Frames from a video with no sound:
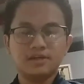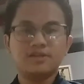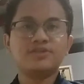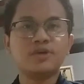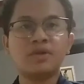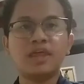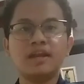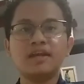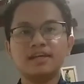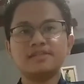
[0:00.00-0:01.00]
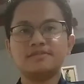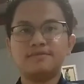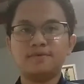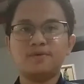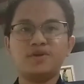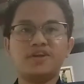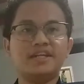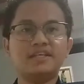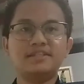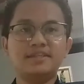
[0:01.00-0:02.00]
So that is for
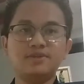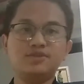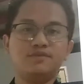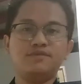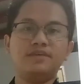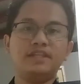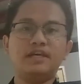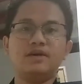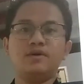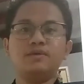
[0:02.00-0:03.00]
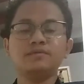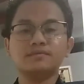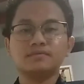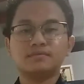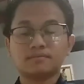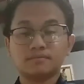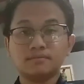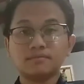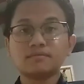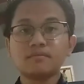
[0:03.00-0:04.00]
this YouTube video.
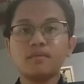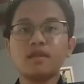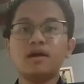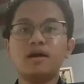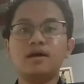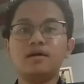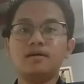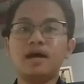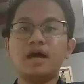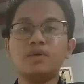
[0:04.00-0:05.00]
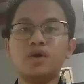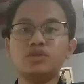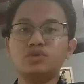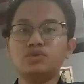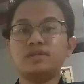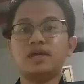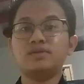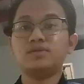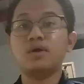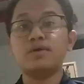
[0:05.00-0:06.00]
I want to say
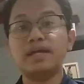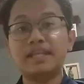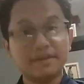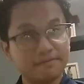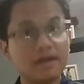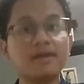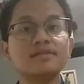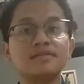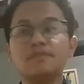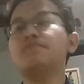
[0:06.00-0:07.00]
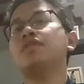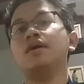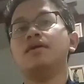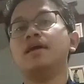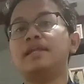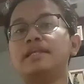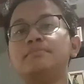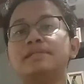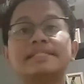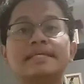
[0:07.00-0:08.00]
sorry in advance if there any
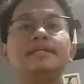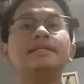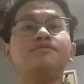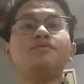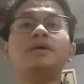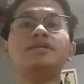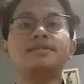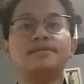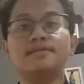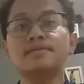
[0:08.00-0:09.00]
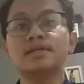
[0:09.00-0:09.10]
mistaken information